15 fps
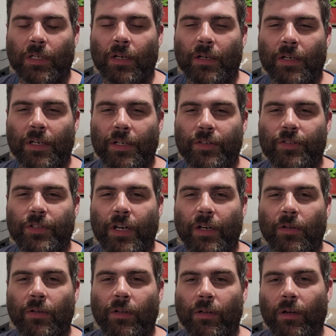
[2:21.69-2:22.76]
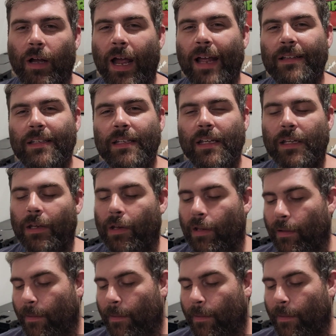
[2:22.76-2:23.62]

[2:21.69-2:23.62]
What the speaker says: Gun and his channel at the end.